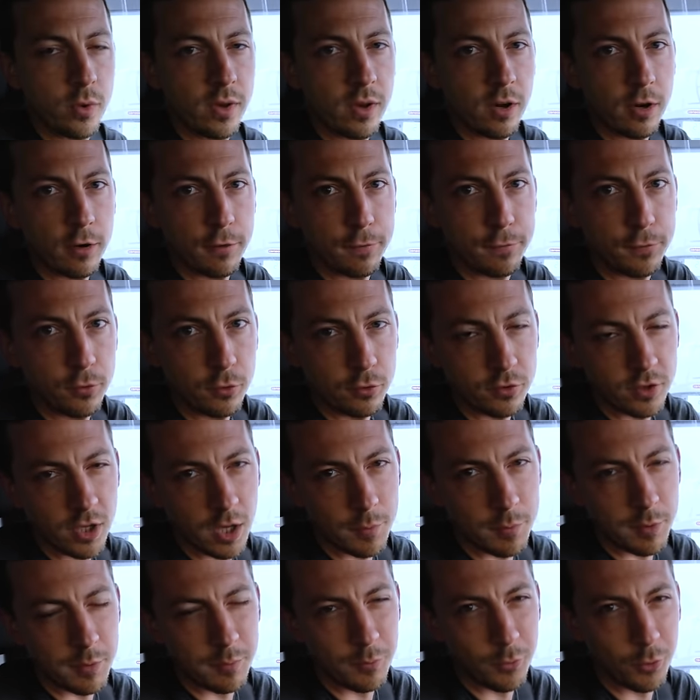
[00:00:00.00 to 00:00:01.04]
We are fueled
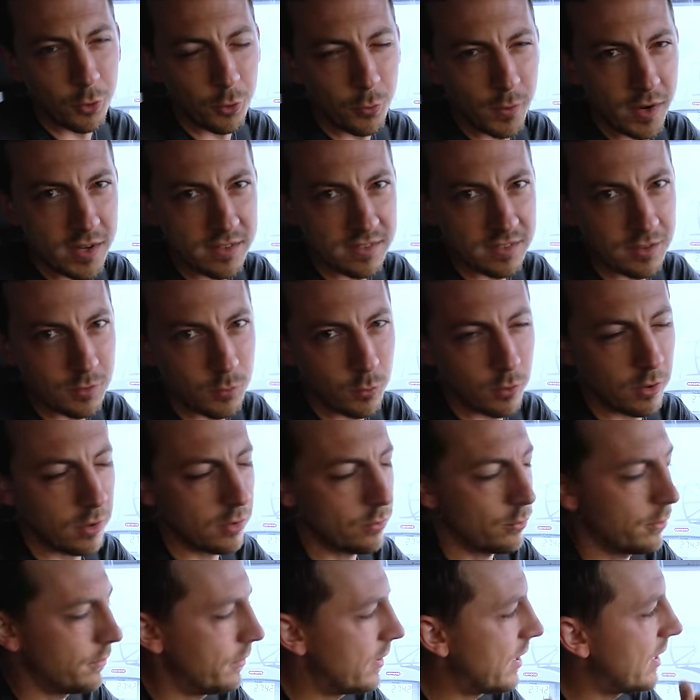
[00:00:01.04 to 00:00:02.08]
up in more ways than
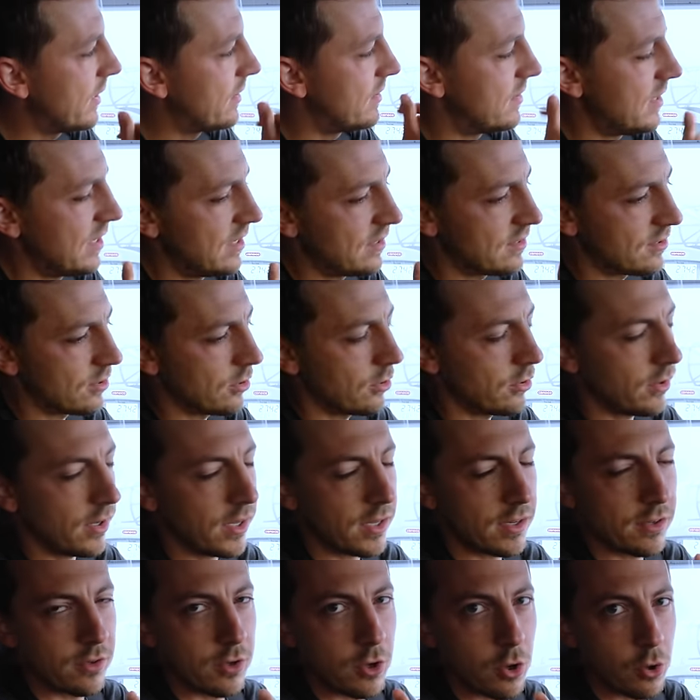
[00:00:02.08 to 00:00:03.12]
one. We've got diesel,
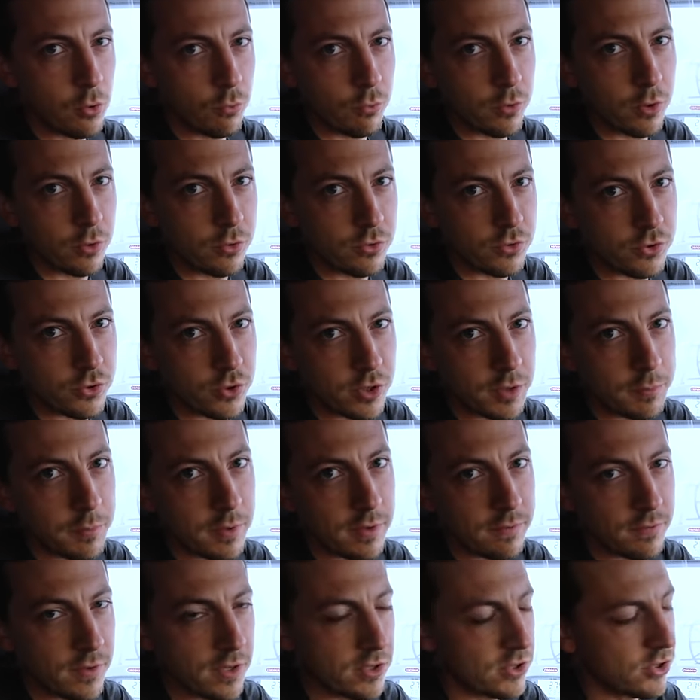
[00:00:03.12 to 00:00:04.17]
and no road trip
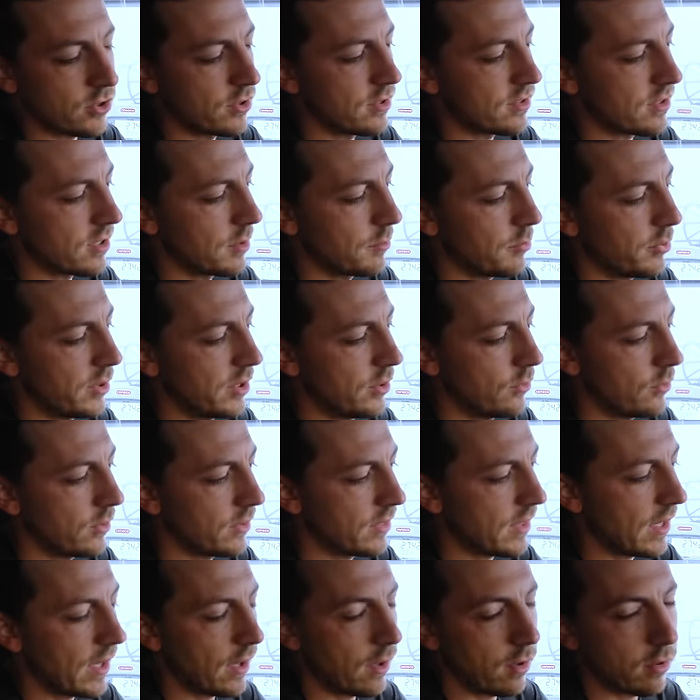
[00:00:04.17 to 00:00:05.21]
adventure is complete
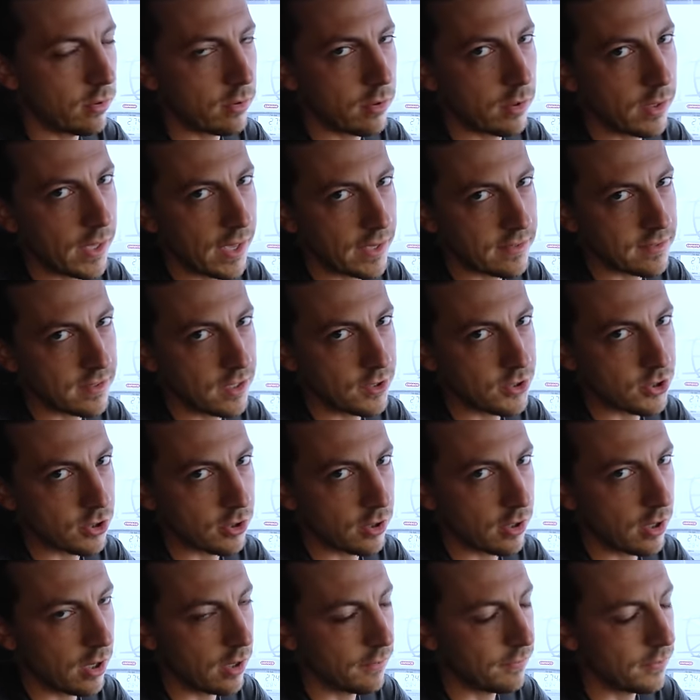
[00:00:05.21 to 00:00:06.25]
without gas station
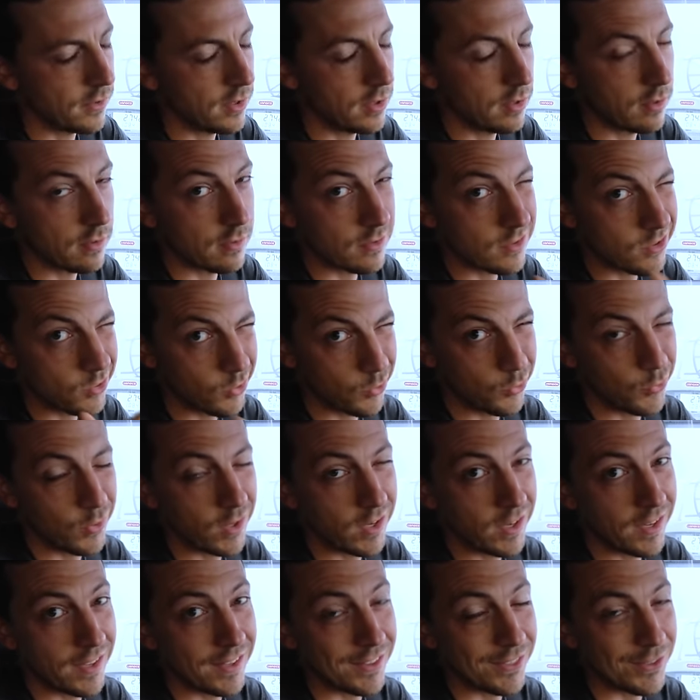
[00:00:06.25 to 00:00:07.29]
coffee, so we're
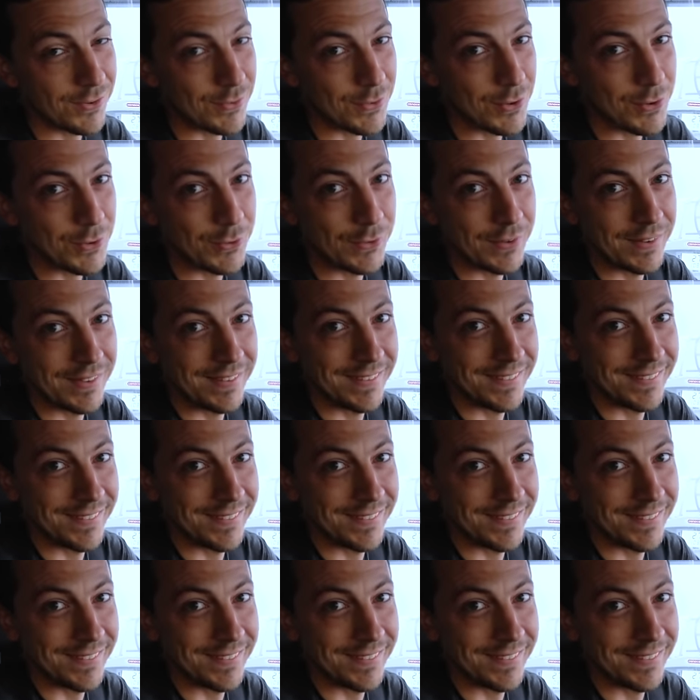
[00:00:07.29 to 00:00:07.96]
ready to hit the road.